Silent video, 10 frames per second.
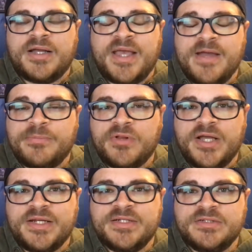game
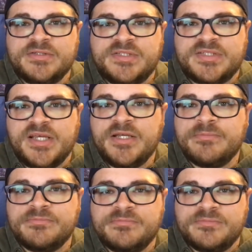plan and
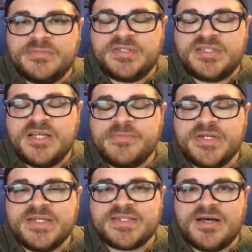scheme
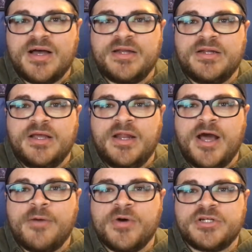and design, and
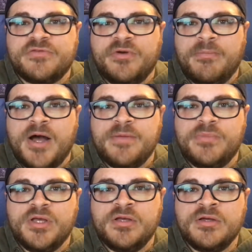how much of it might
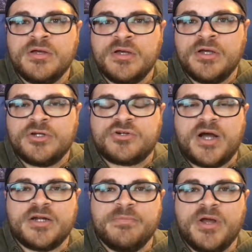be
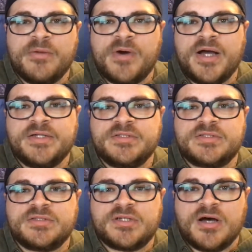trying to
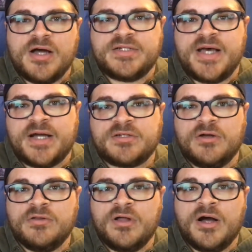minimize contact
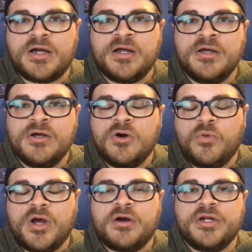on Luck.
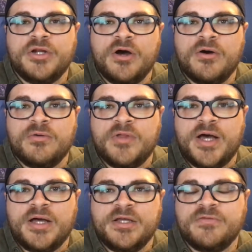We already know
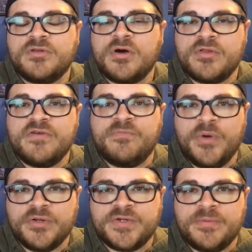that even though they've
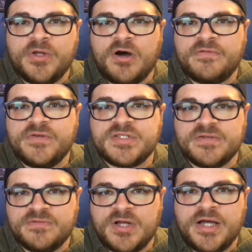built up the
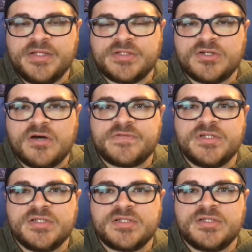offensive line this
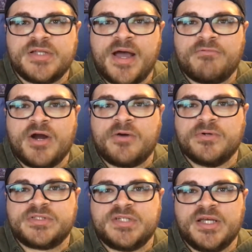offseason, that Reich
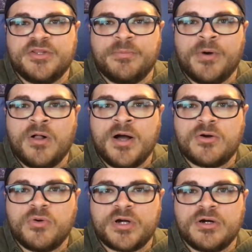wants to get the ball
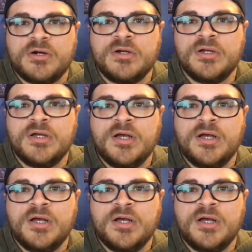out quicker.